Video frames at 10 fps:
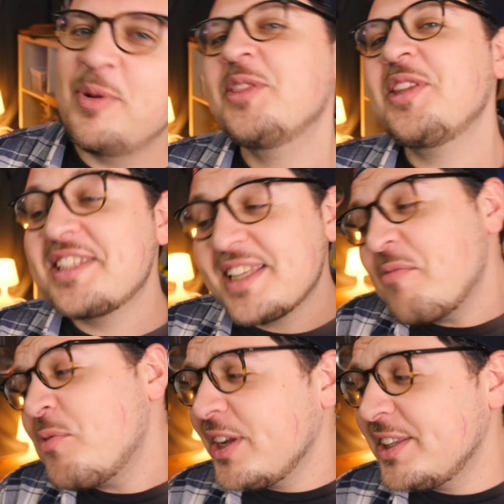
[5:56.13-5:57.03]
But the
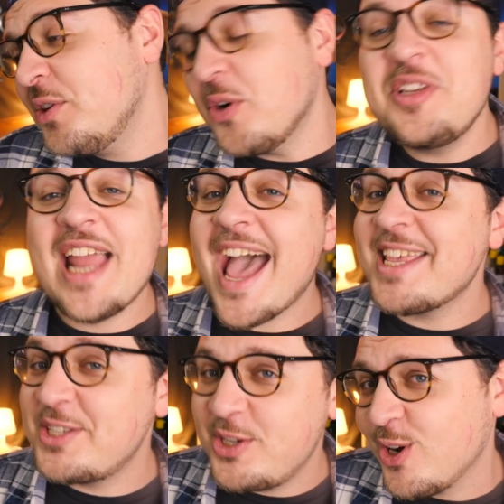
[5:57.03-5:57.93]
somewhat,
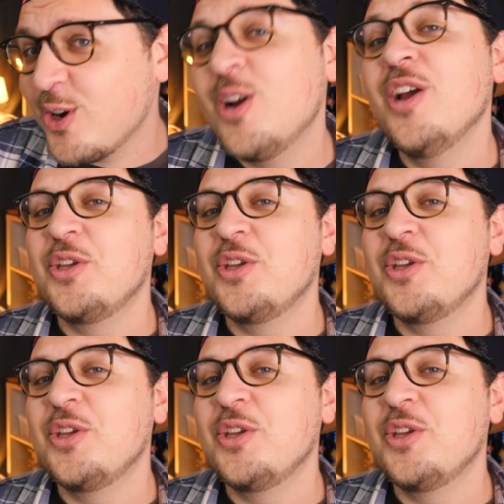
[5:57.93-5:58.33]
nastier